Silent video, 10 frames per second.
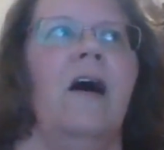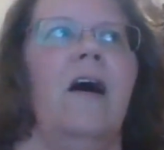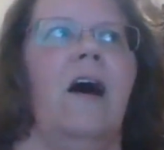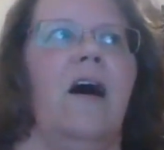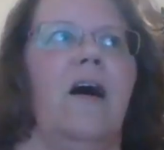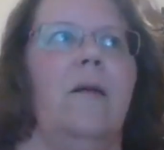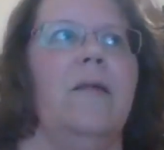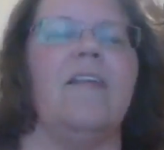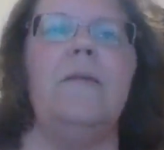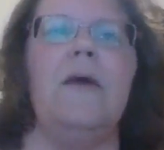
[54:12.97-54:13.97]

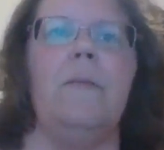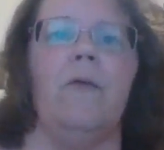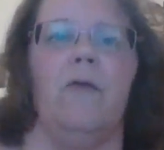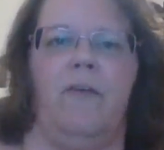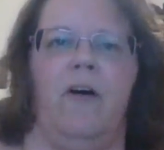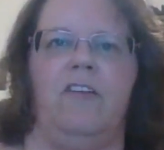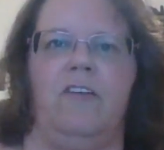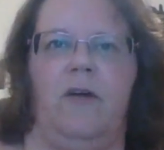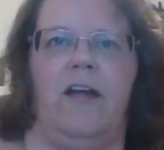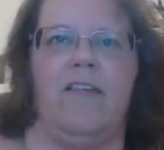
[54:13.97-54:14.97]
some people refer
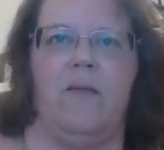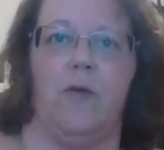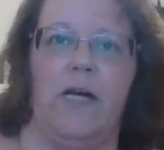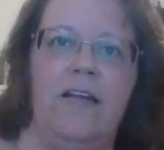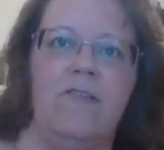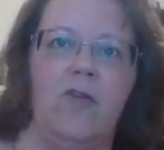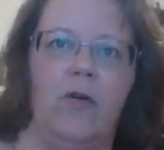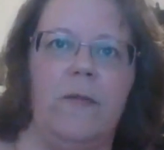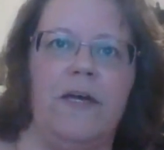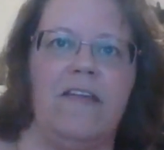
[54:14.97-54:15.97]
to it as a
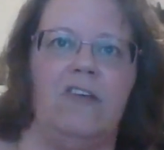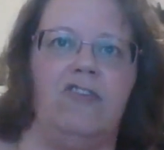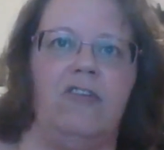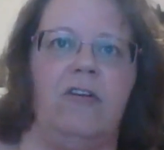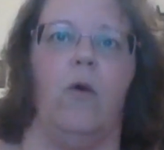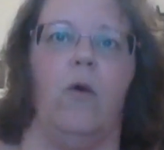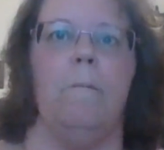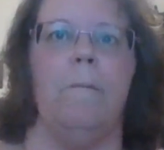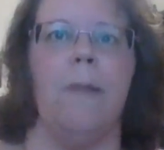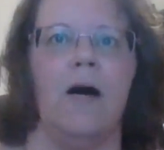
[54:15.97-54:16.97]
brainstorming session or a
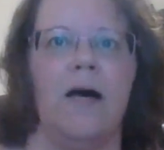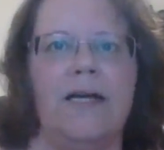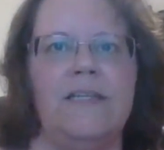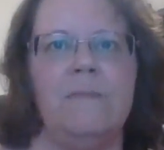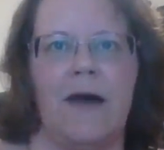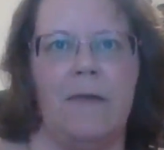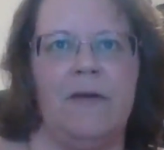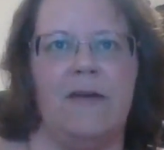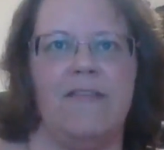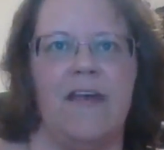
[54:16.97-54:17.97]
mind
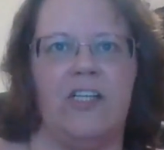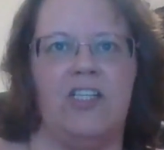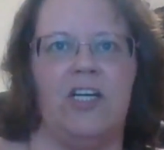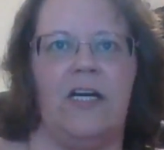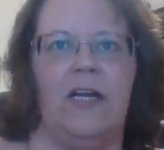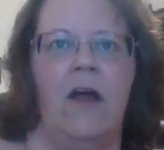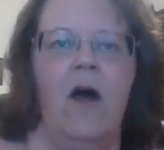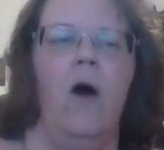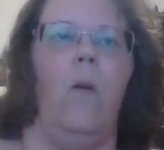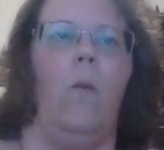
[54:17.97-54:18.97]
mapping session,
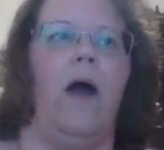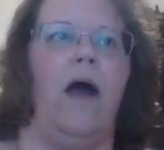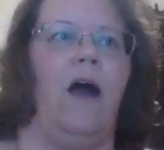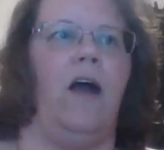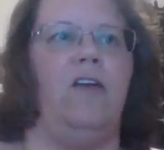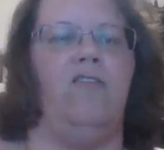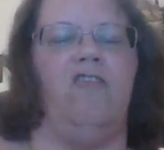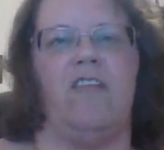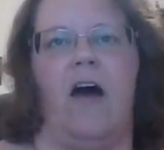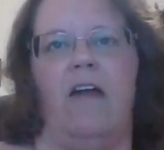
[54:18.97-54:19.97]
where you
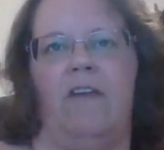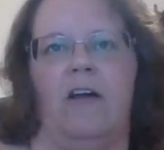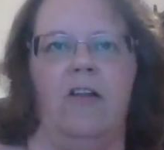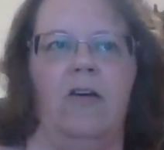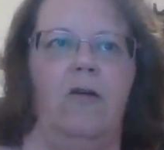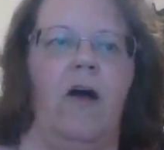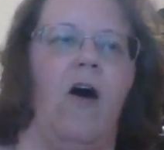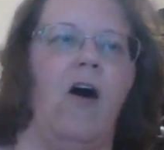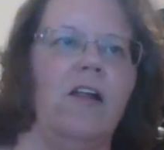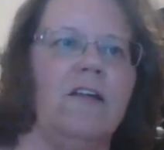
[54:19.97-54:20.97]
just kind of include
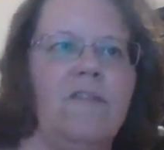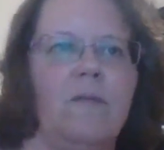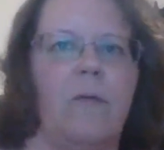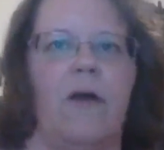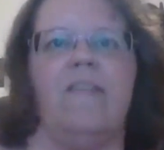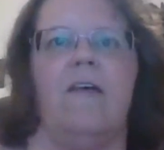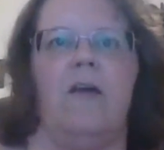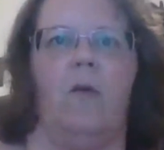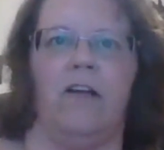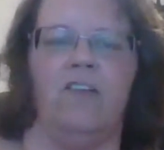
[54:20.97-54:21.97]
all of the points that
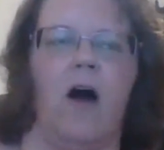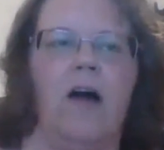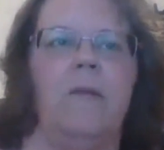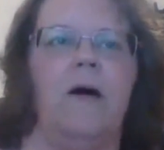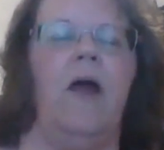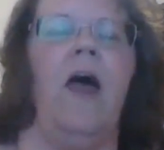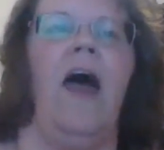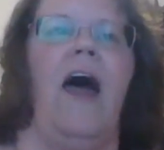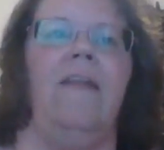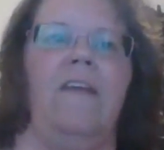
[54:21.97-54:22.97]
you want to talk about,
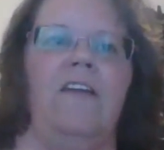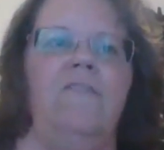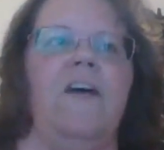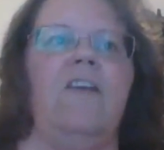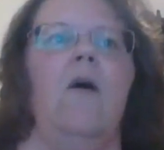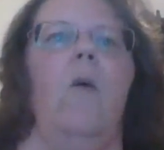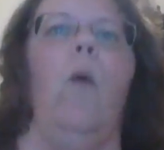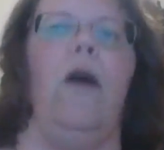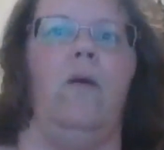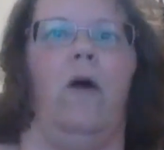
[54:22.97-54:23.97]
and then you figure out
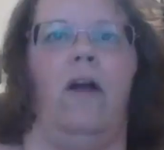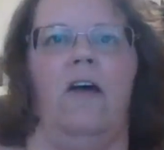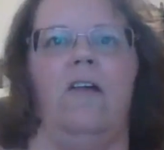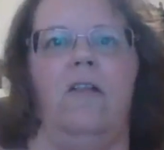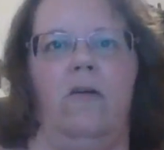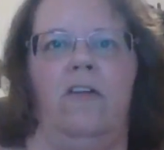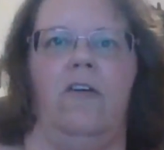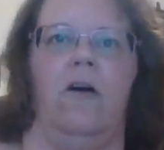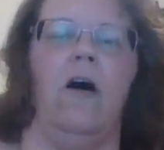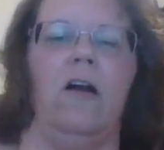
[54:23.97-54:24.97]
what you want to include in
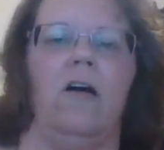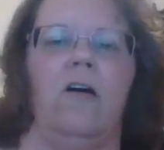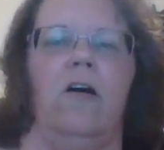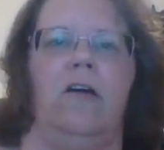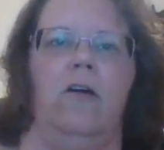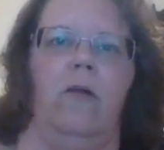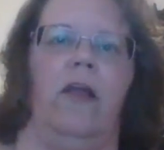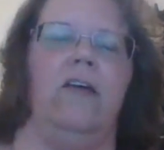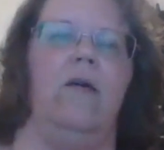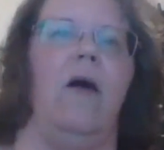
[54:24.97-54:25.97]
your article.
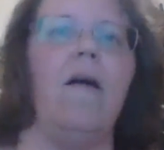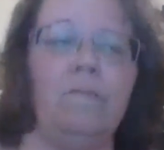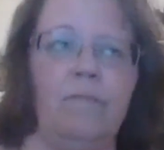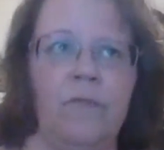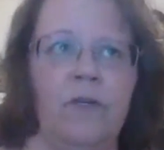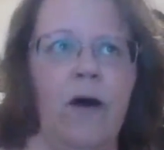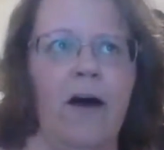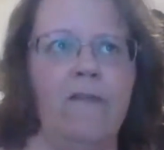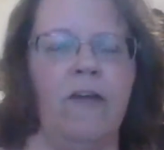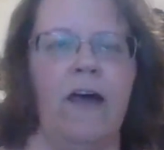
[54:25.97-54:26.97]
Like you
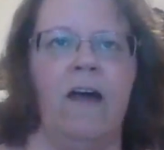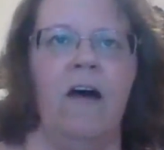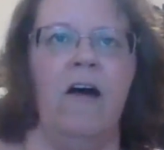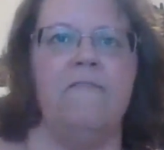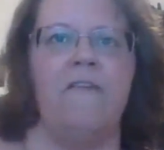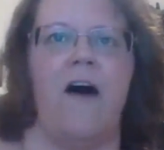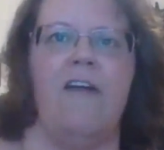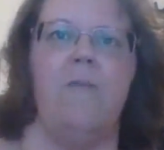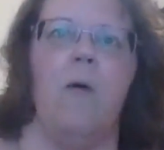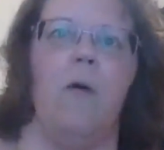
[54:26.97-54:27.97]
have like
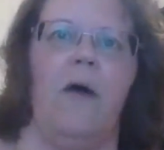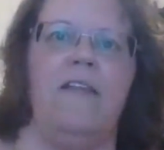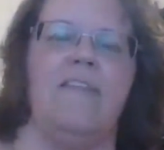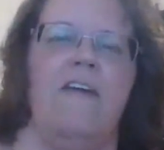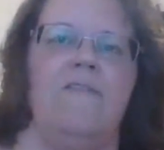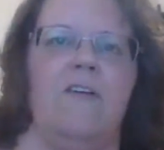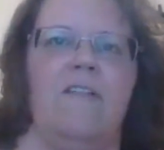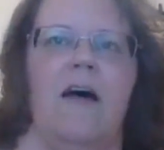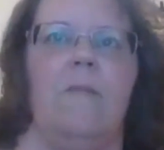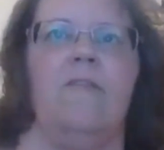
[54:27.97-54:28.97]
5 points, say, for
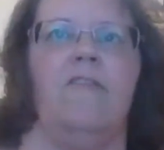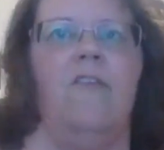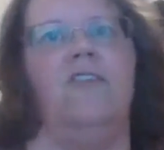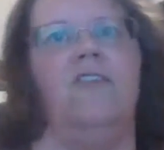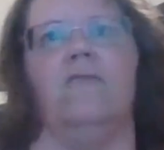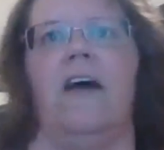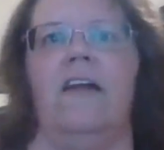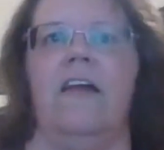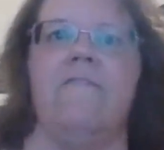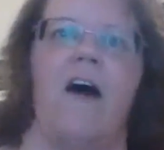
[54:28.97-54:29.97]
example, so then you'll write
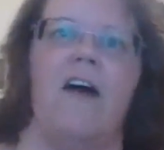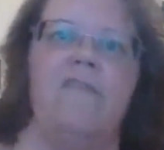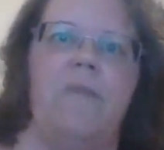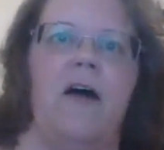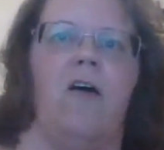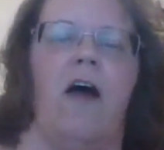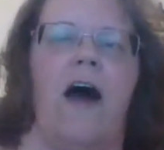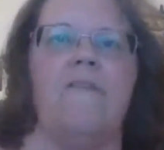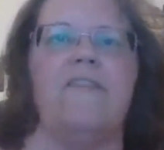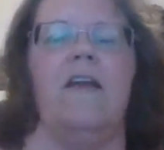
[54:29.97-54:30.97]
like 5
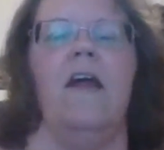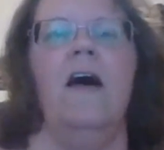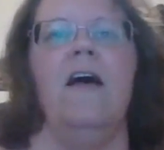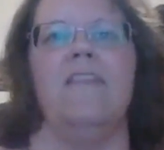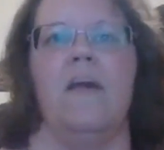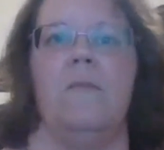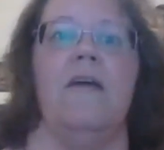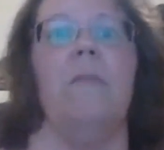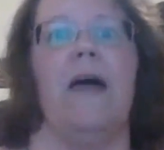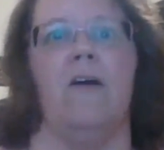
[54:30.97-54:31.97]
paragraphs, and some of
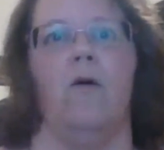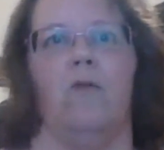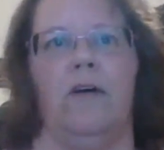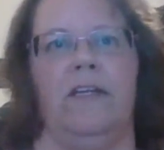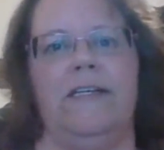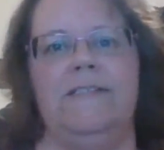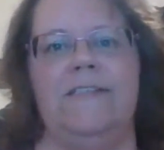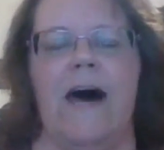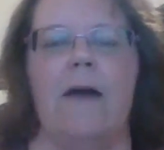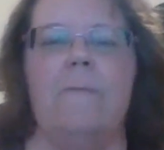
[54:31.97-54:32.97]
them might go really in
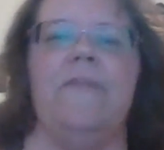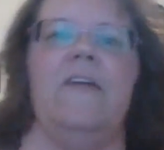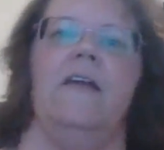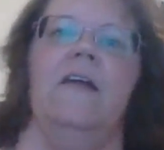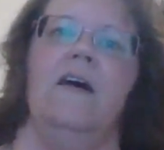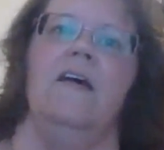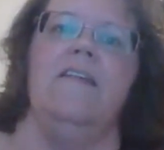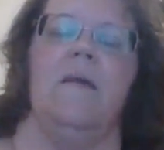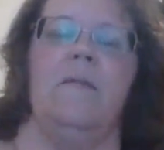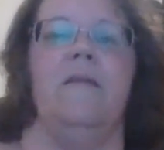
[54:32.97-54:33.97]
depth and
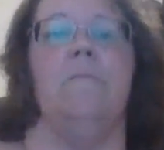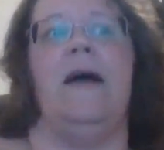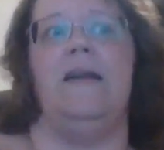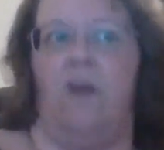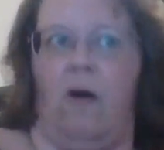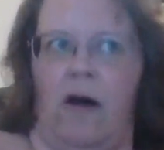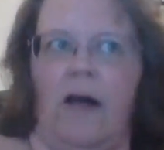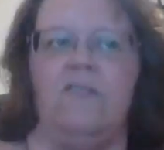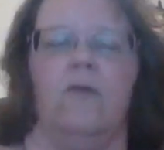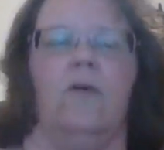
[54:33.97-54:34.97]
some of them might
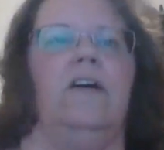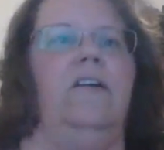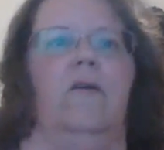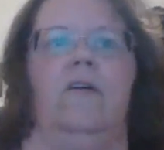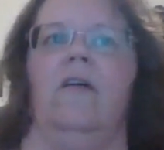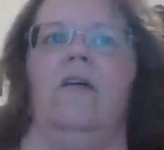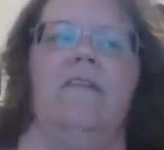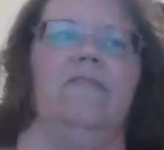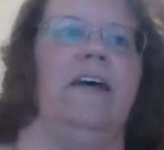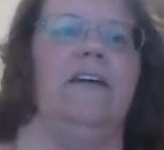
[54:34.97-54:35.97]
not. Or, you'll
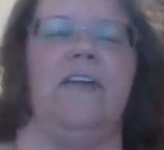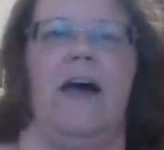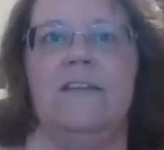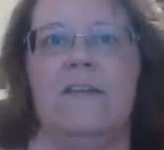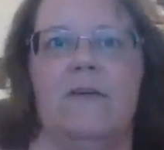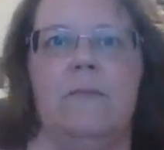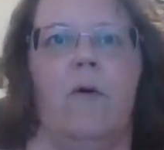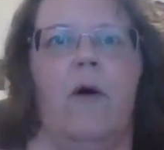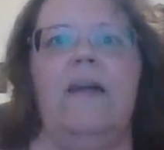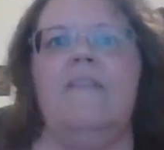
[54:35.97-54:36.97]
have like 10 different
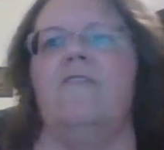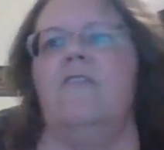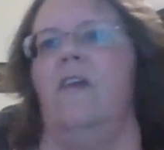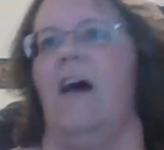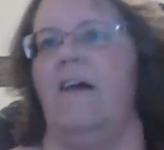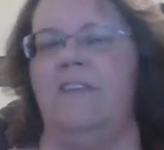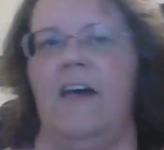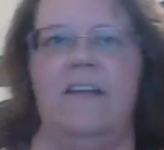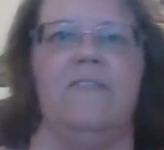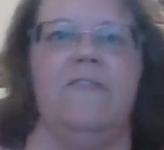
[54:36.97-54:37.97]
points, so you'll have
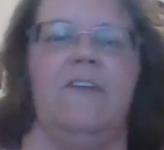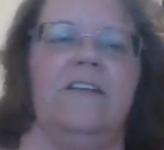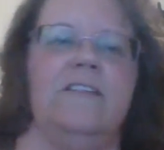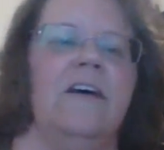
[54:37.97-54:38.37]
10 different,